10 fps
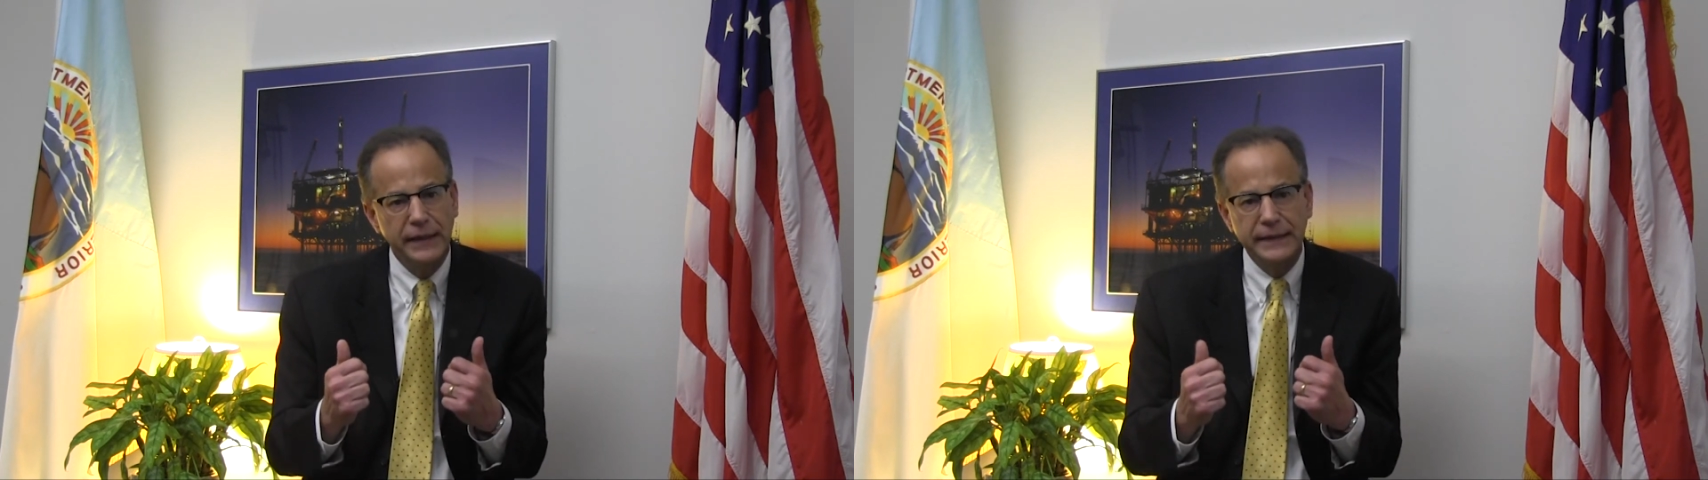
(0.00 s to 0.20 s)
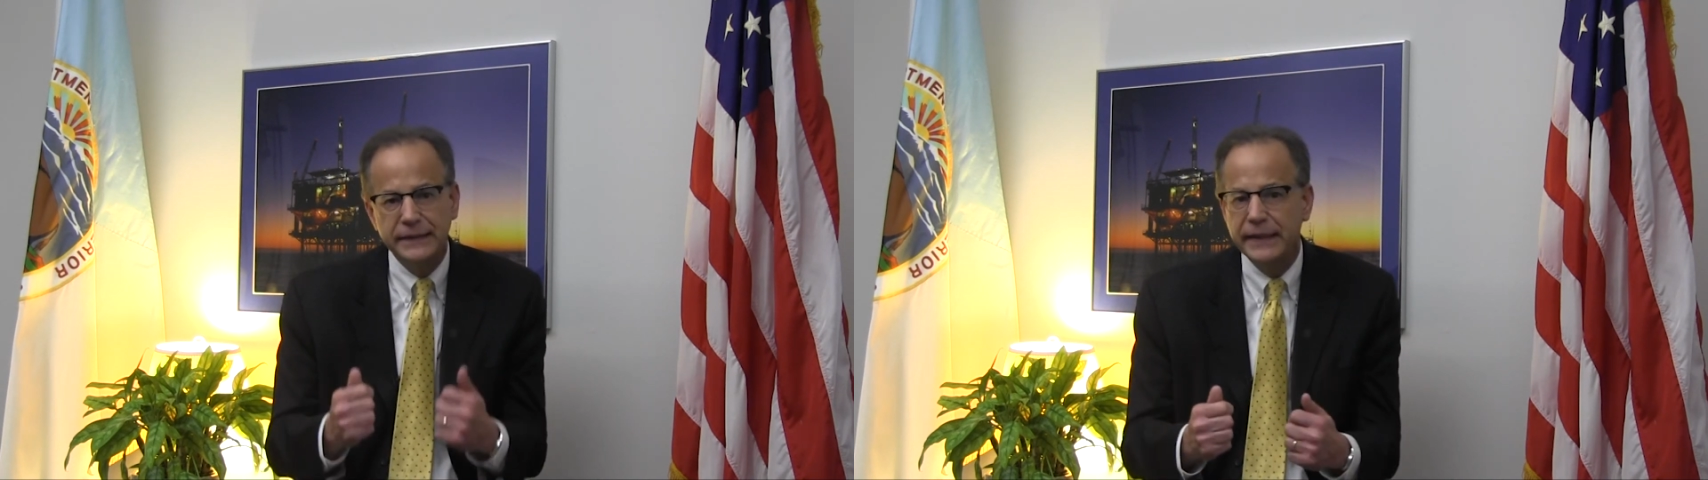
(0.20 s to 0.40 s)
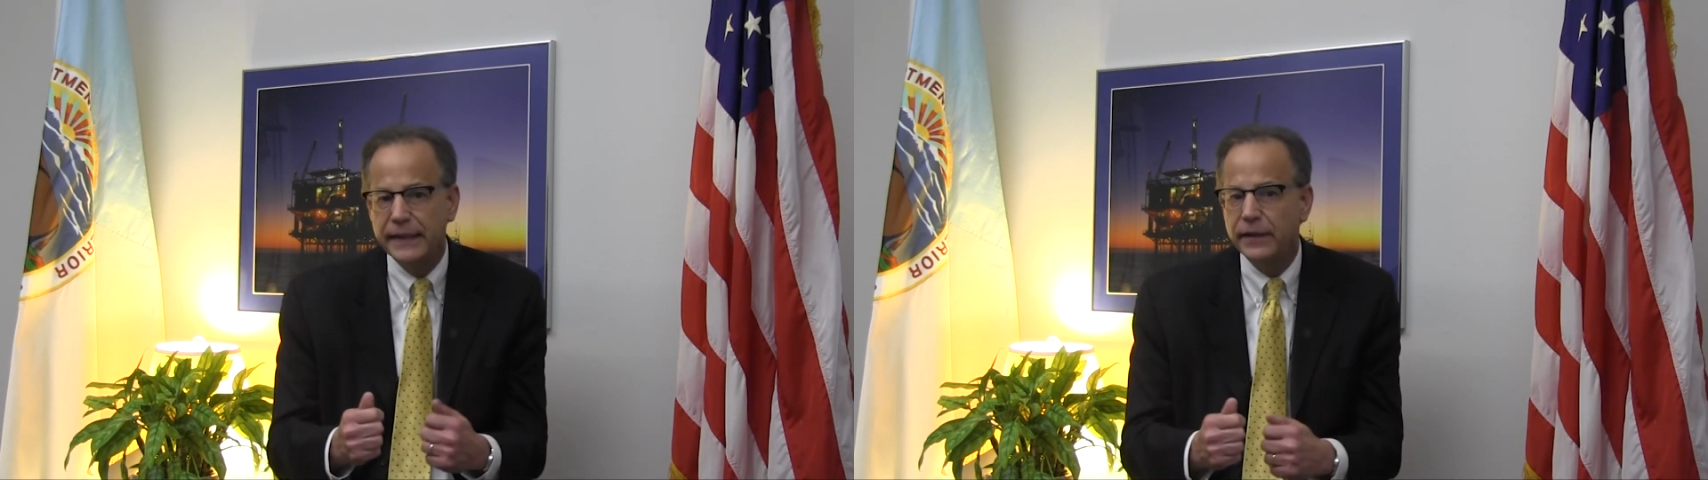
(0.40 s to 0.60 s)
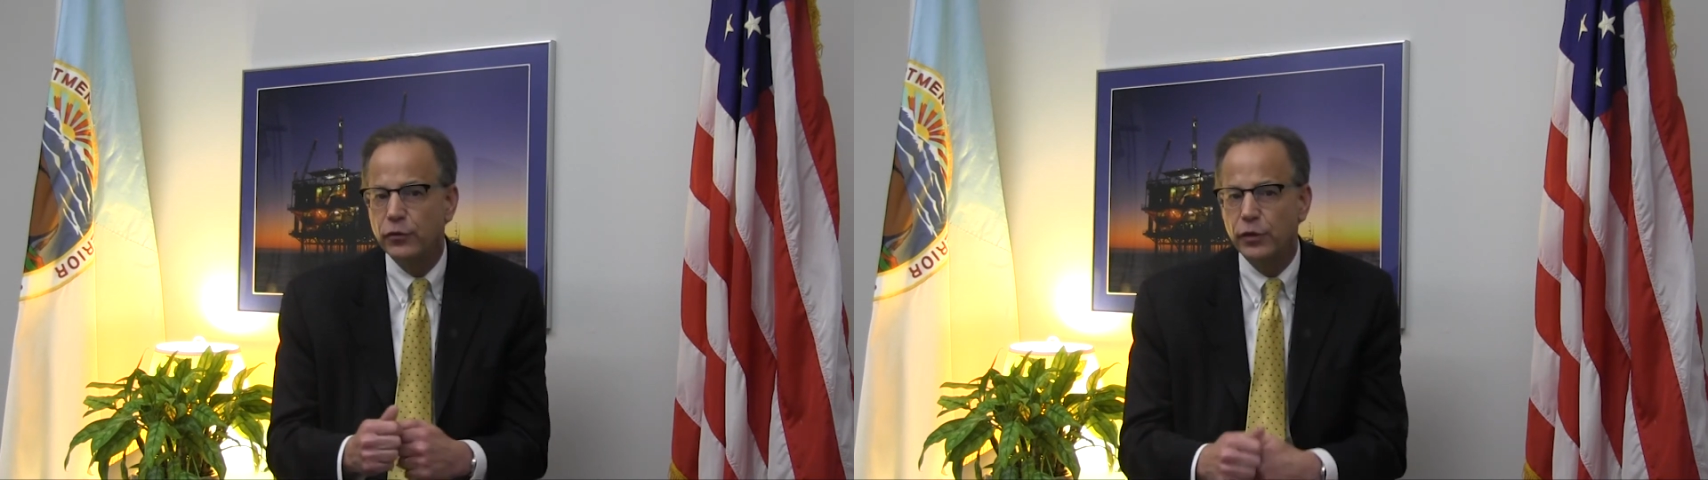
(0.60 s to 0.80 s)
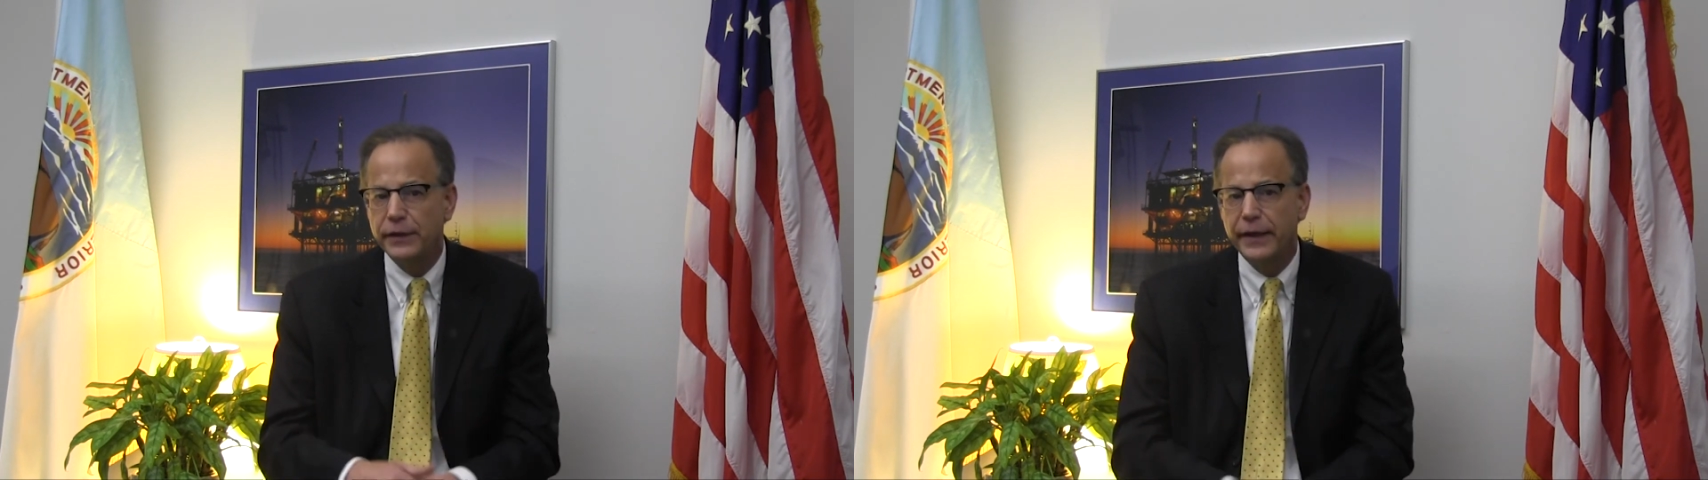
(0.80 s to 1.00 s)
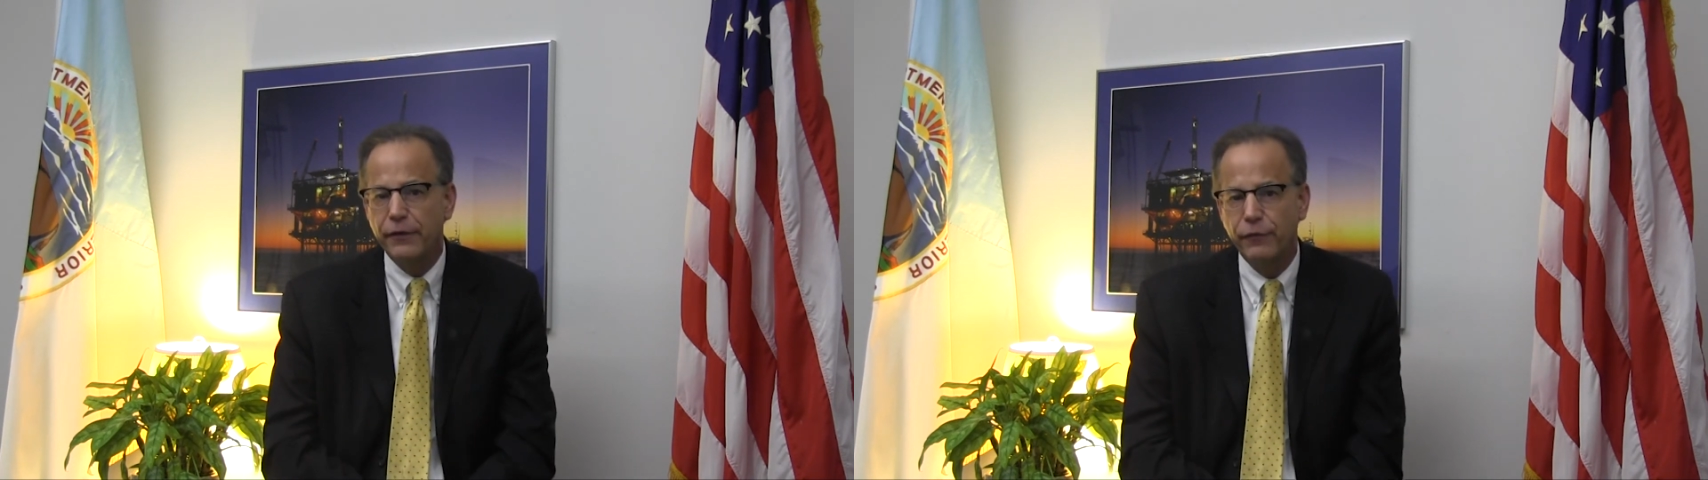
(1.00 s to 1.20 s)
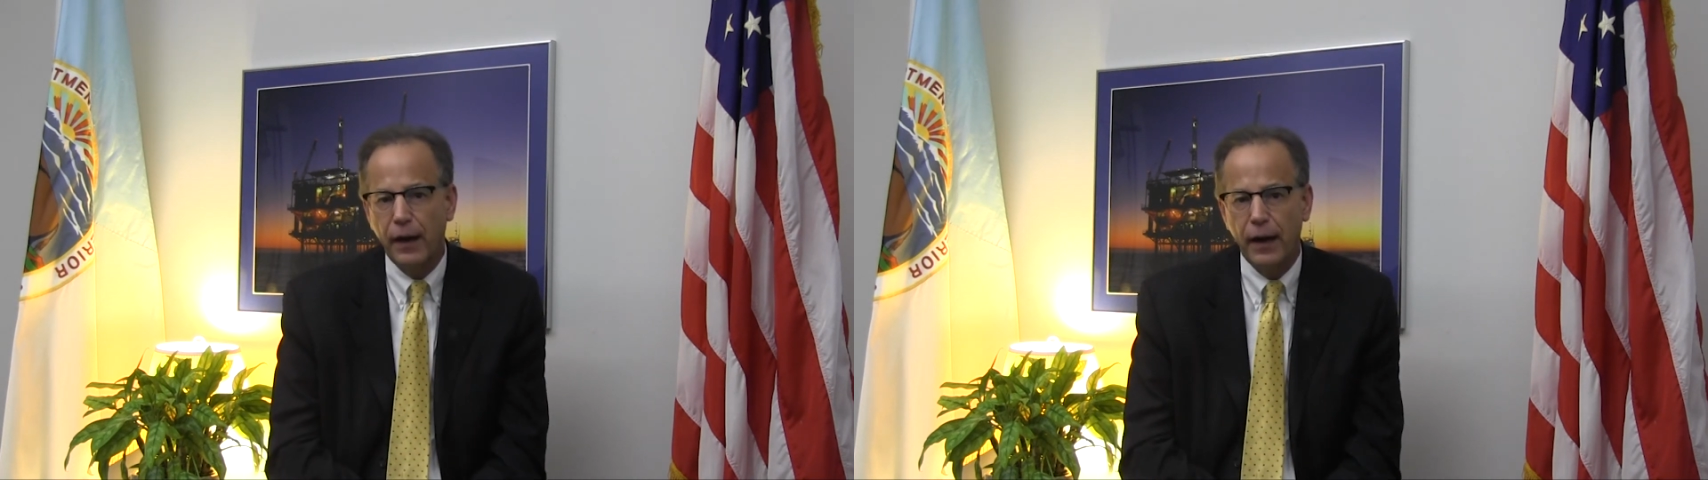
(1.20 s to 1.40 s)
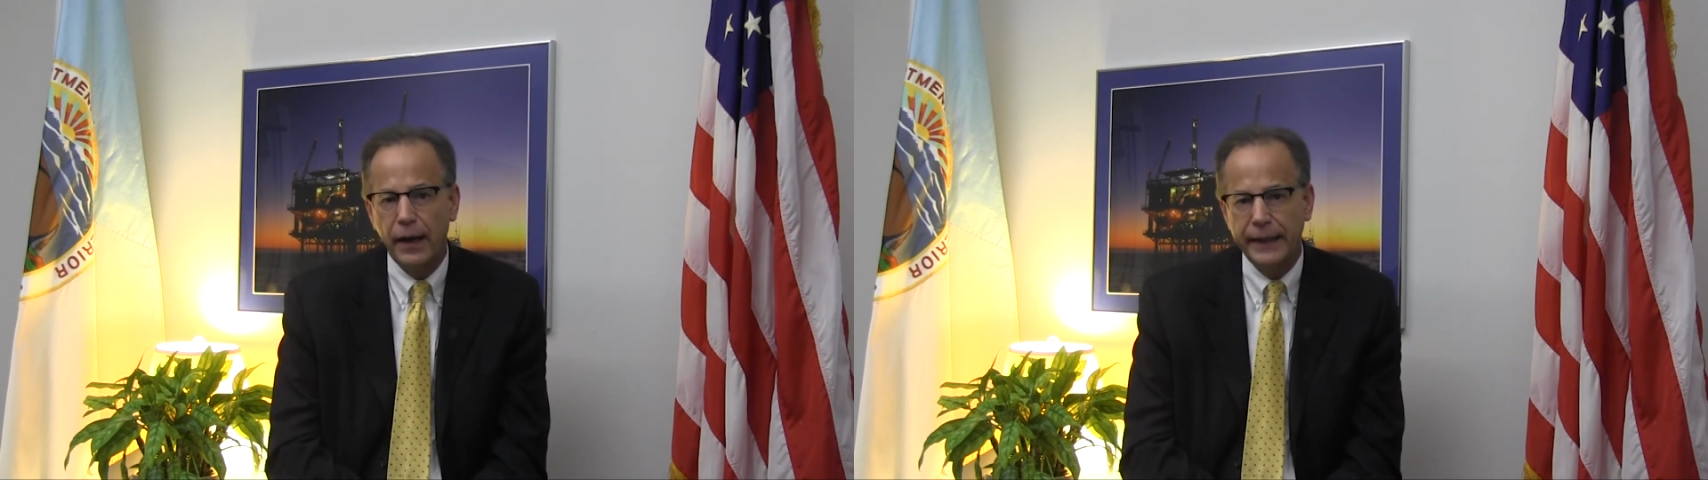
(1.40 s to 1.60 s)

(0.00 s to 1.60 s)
seeking to identify